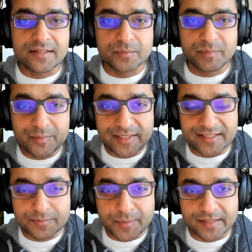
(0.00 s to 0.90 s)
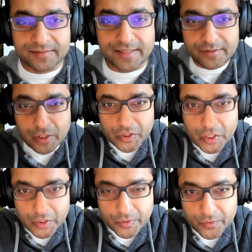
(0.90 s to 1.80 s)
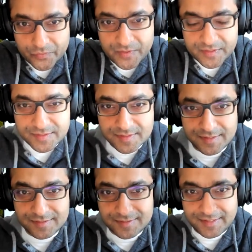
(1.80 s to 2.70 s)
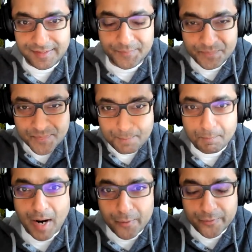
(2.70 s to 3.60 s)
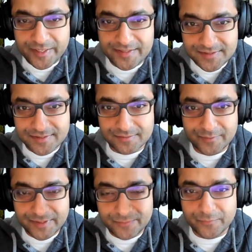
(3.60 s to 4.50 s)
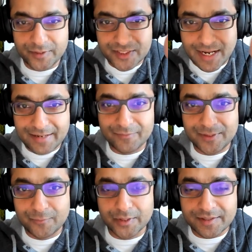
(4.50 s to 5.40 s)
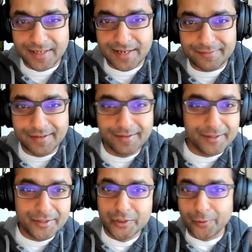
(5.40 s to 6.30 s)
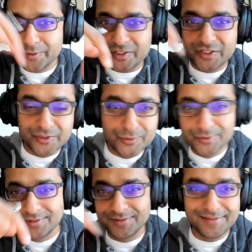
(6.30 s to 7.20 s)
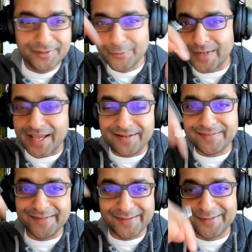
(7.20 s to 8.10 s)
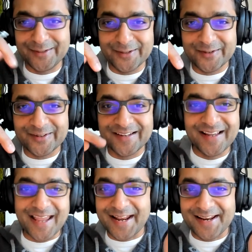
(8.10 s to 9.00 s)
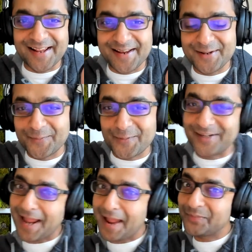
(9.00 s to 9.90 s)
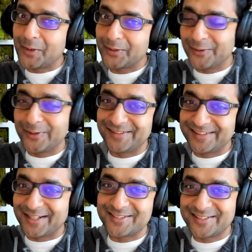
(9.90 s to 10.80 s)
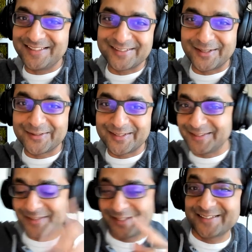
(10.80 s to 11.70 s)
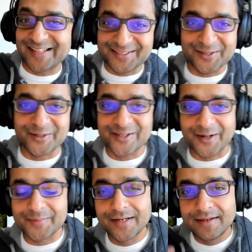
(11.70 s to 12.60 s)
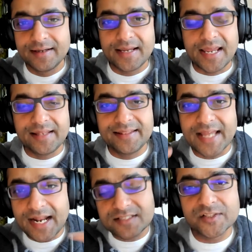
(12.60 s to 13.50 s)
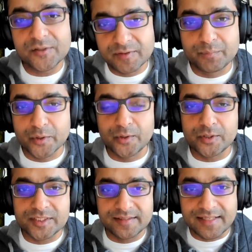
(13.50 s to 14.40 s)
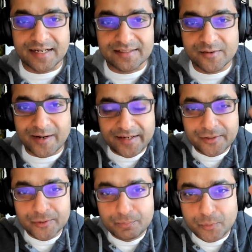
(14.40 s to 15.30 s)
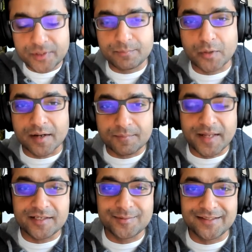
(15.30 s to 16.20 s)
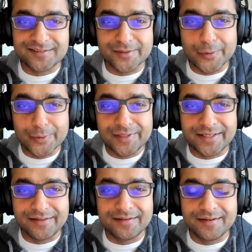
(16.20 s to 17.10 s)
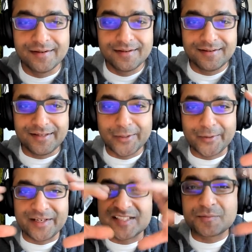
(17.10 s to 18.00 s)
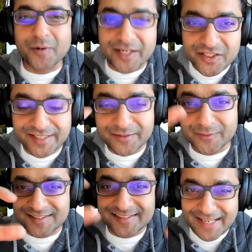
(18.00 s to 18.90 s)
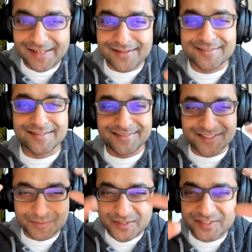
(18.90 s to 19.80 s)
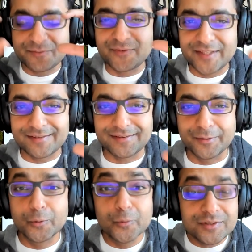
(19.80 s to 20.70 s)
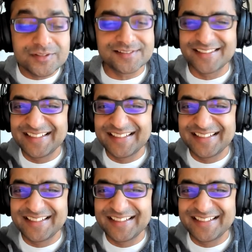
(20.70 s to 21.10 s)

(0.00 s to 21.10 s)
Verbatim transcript: so people expect like no no no this is the boundaries within which i will work and don't you do anything in here and you know what i'm not going to touch these other things because that's your job and that sort of approach and that trying to put product management as a role in you know in a spreadsheet with cells and specific rules